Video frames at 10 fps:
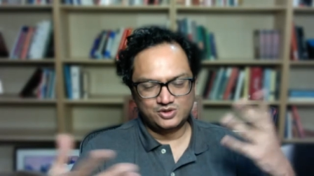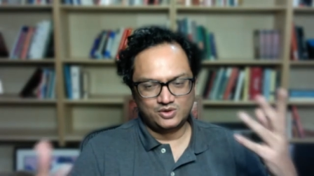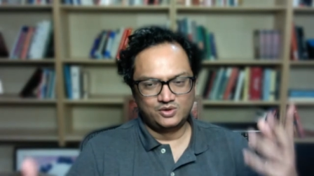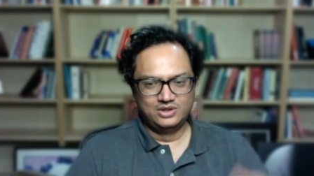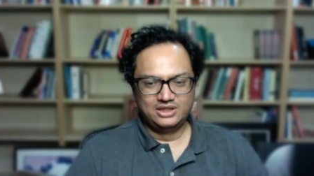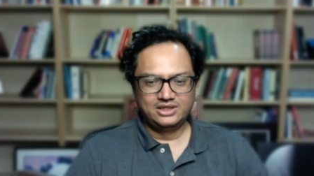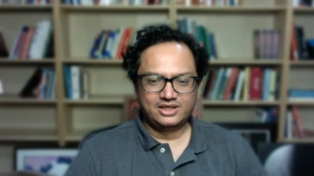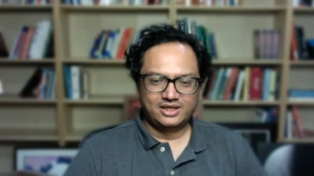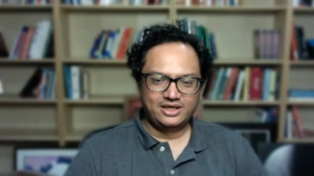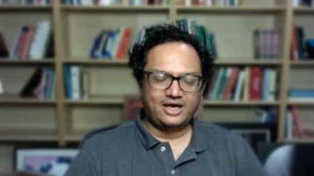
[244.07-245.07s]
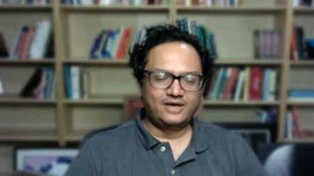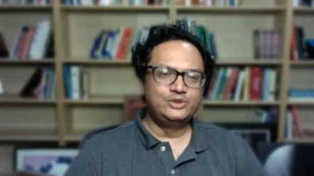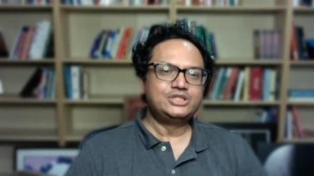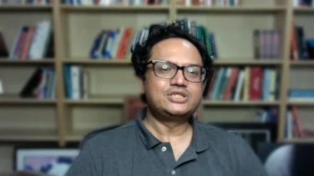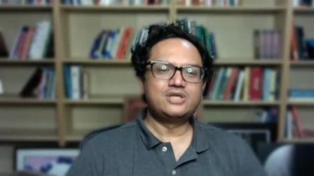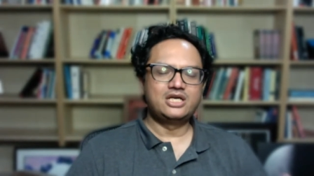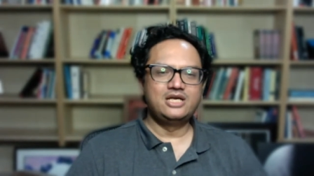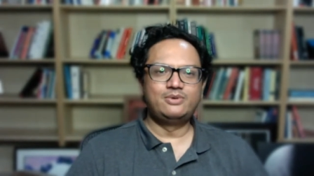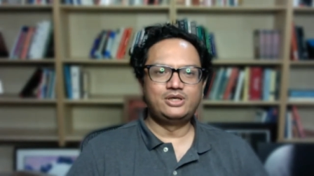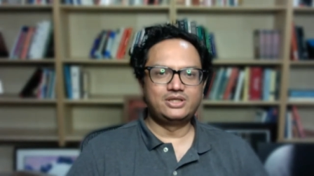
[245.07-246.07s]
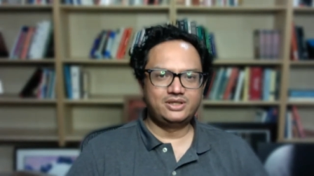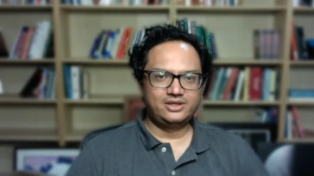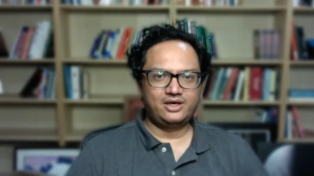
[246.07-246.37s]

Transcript: So uh, are we just talking about a,